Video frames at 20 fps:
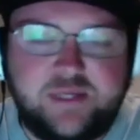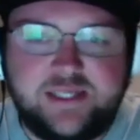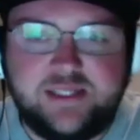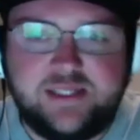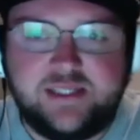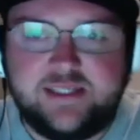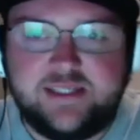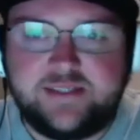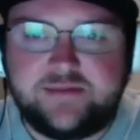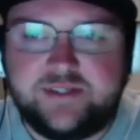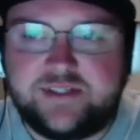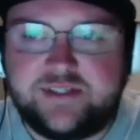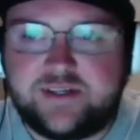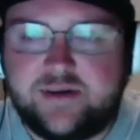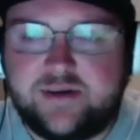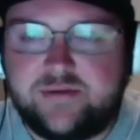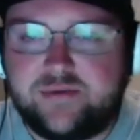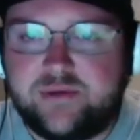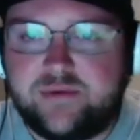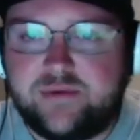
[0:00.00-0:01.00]
in leagues where you
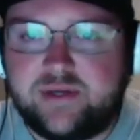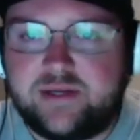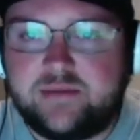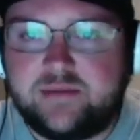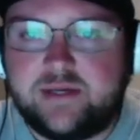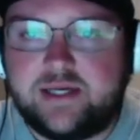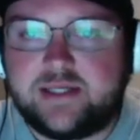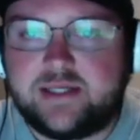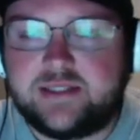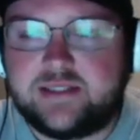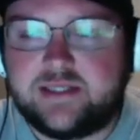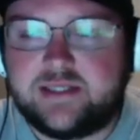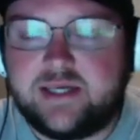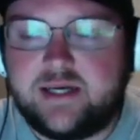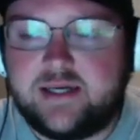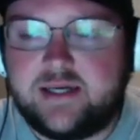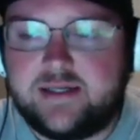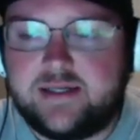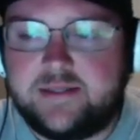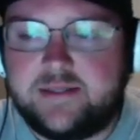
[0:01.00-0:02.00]
start 3 running backs.
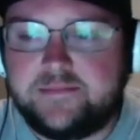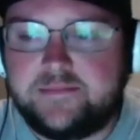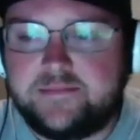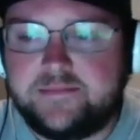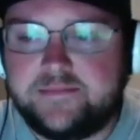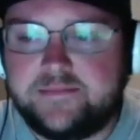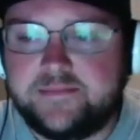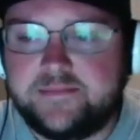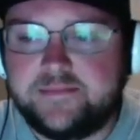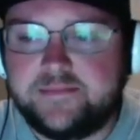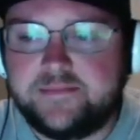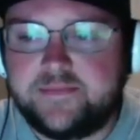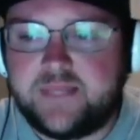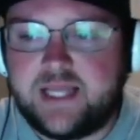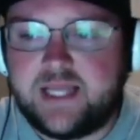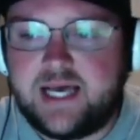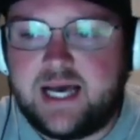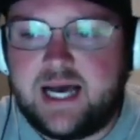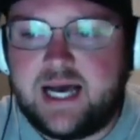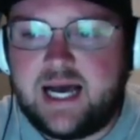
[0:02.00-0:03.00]

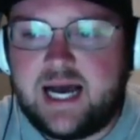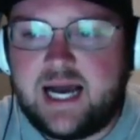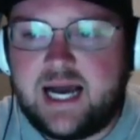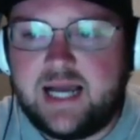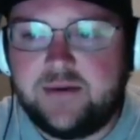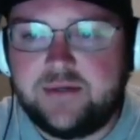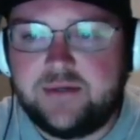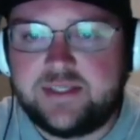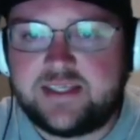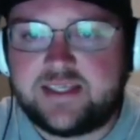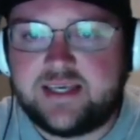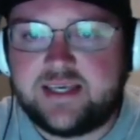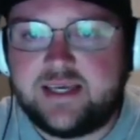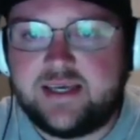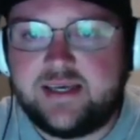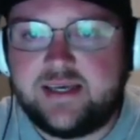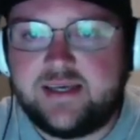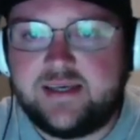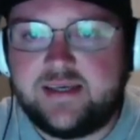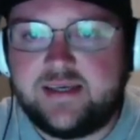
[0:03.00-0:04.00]
I would
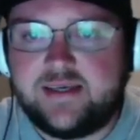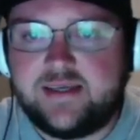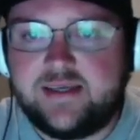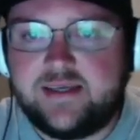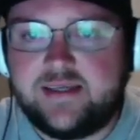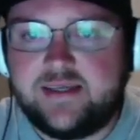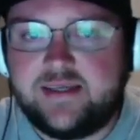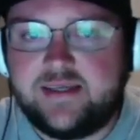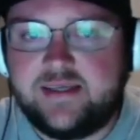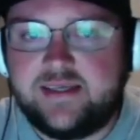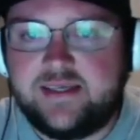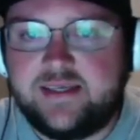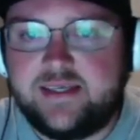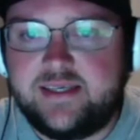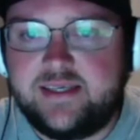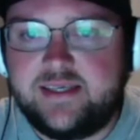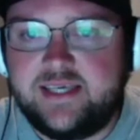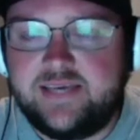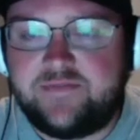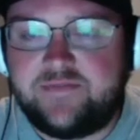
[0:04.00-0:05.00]
say
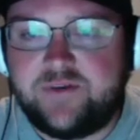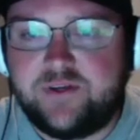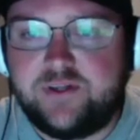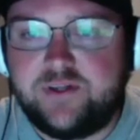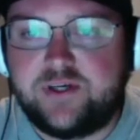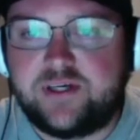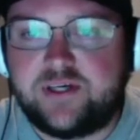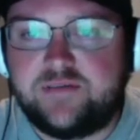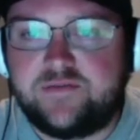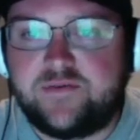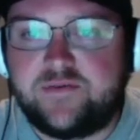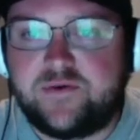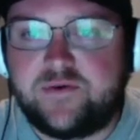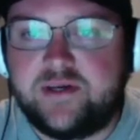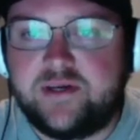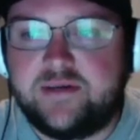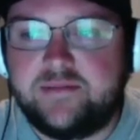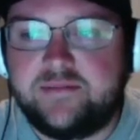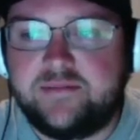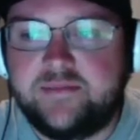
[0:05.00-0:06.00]
if you're looking for
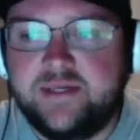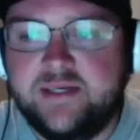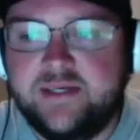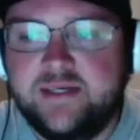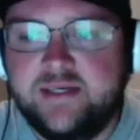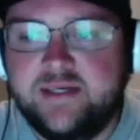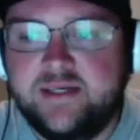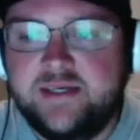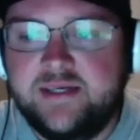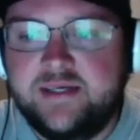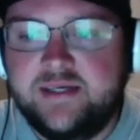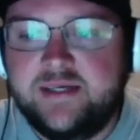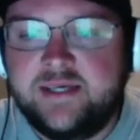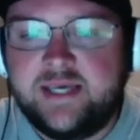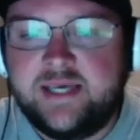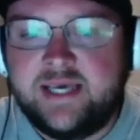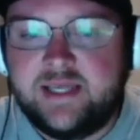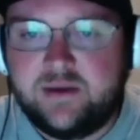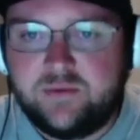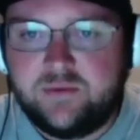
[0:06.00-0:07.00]
him
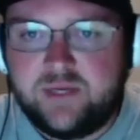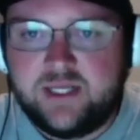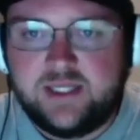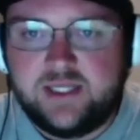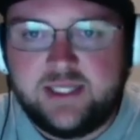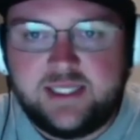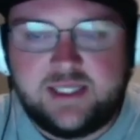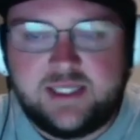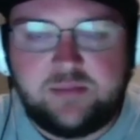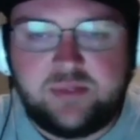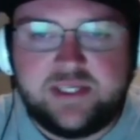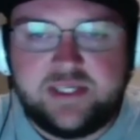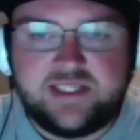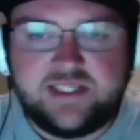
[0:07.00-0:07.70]
in a league that plays